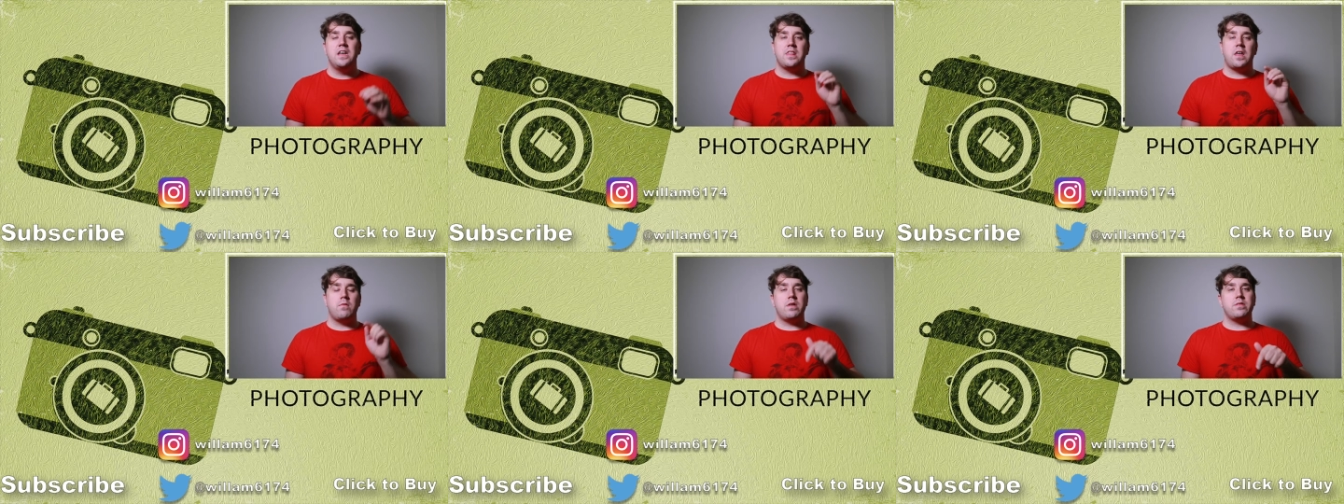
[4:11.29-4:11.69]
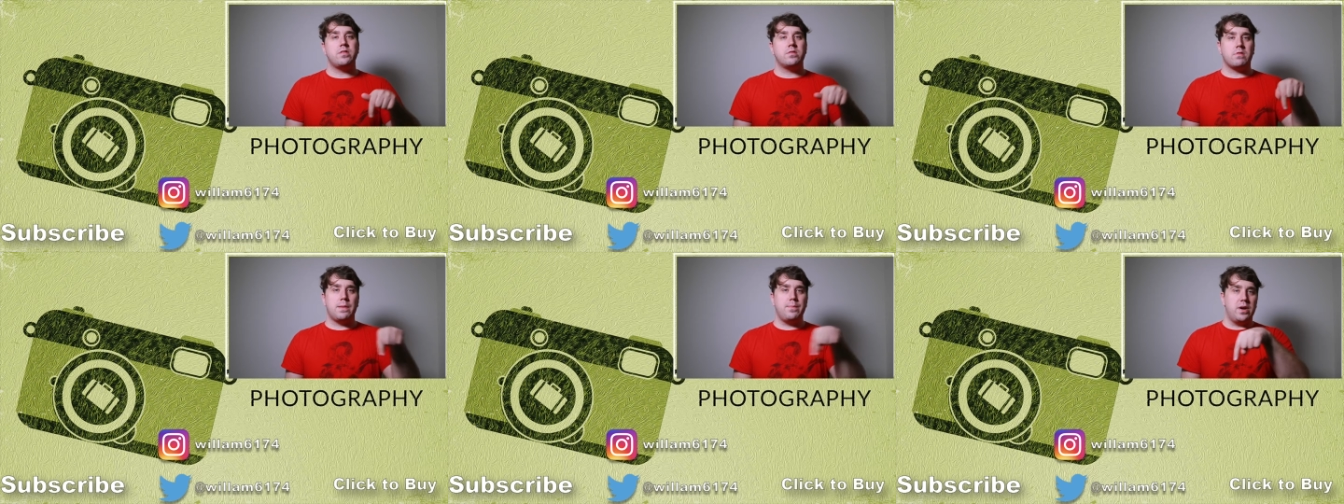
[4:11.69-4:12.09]
that red
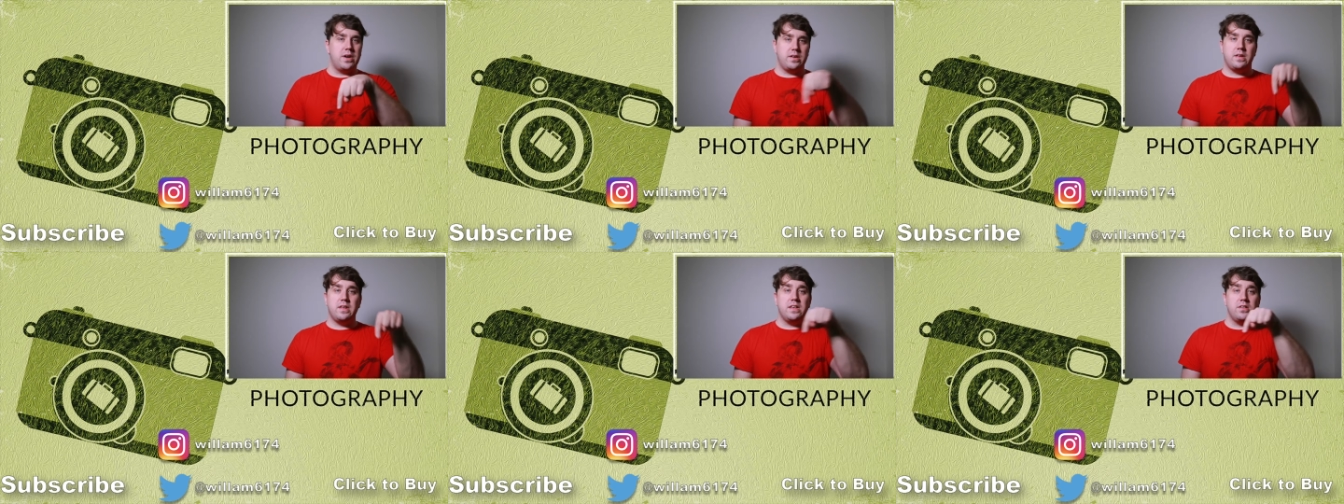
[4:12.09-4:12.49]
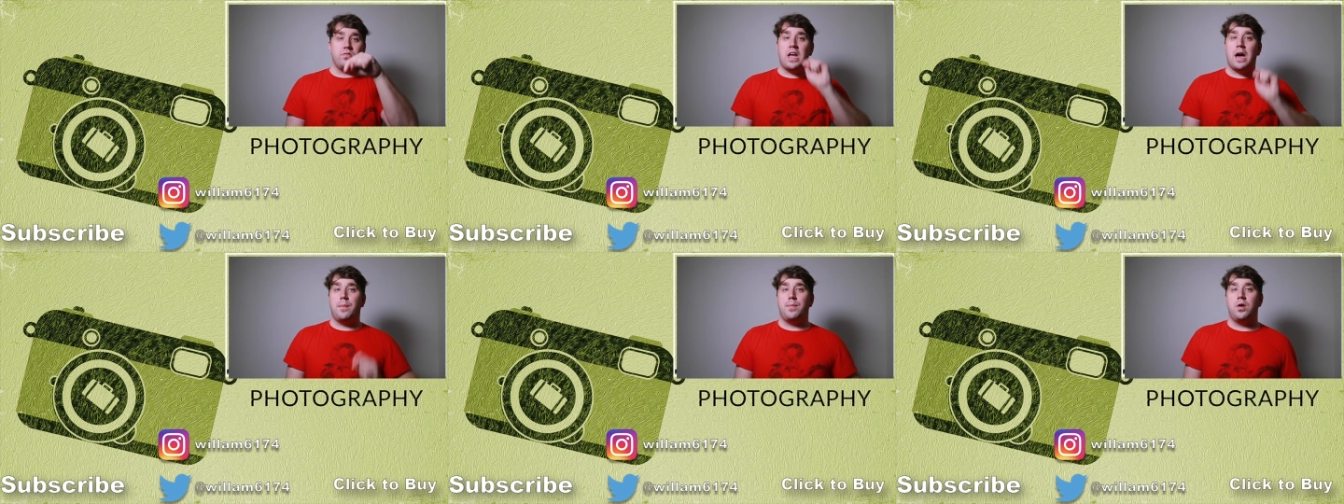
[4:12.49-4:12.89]
subscribe button is
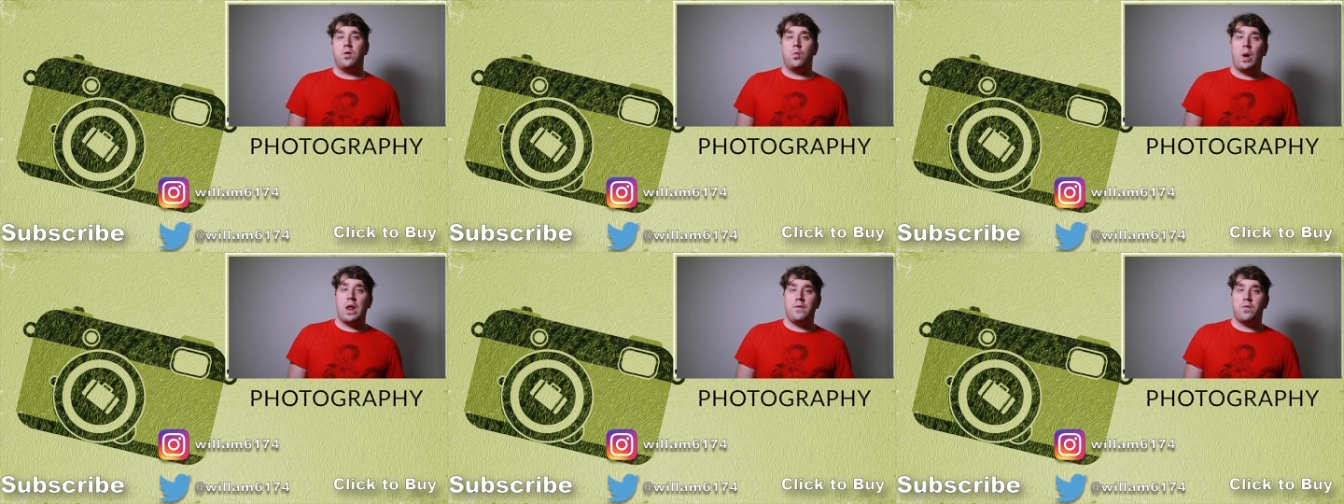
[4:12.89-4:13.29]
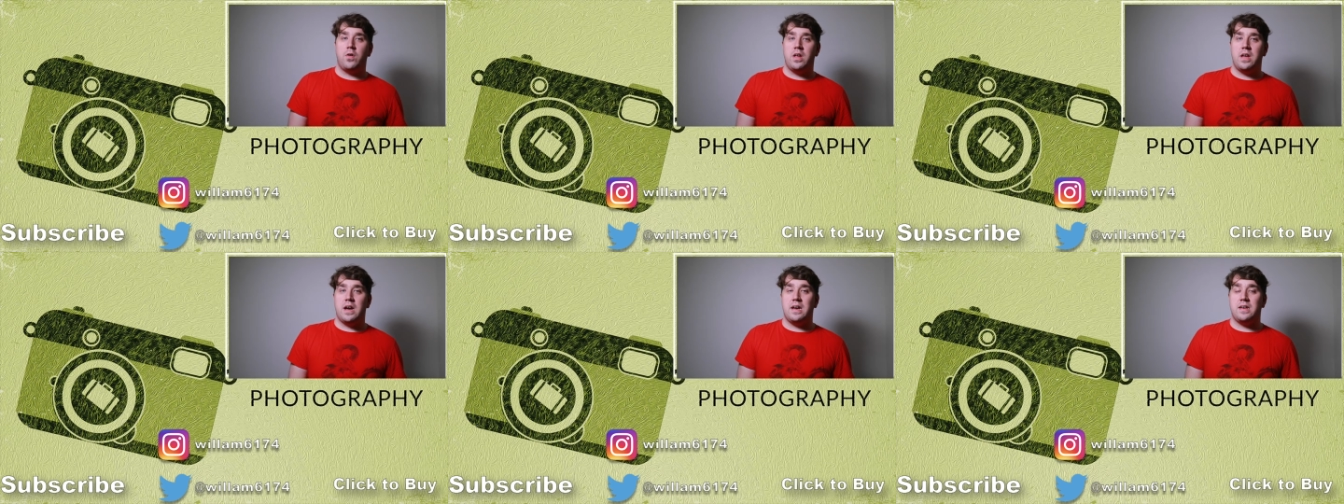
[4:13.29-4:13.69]
down below waiting for
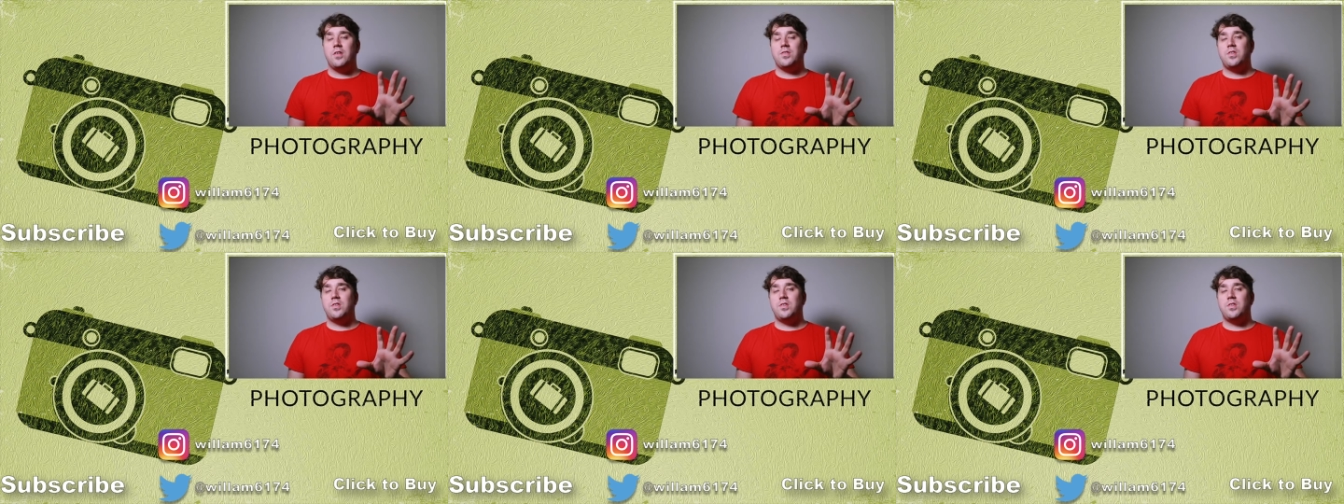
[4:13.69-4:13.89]
you guys.